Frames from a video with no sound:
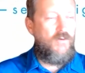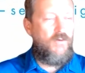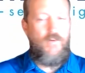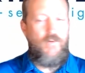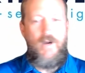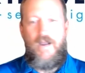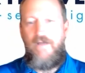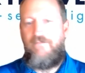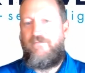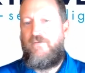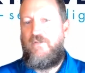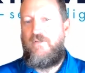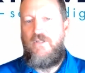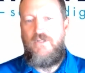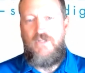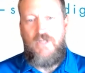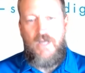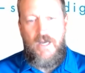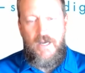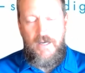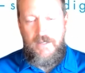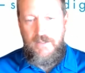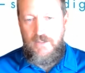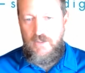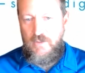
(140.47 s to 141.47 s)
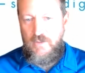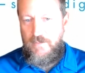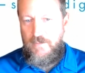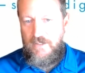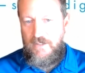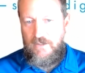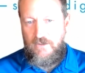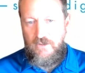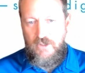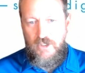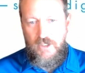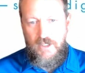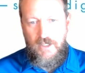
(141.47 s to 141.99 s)
Graphic design is
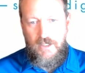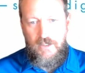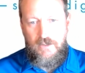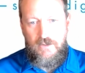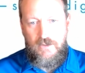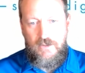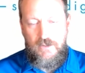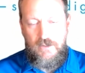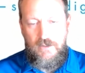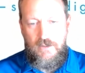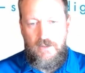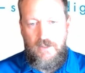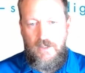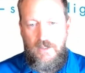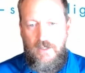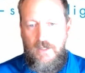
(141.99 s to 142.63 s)
being changed.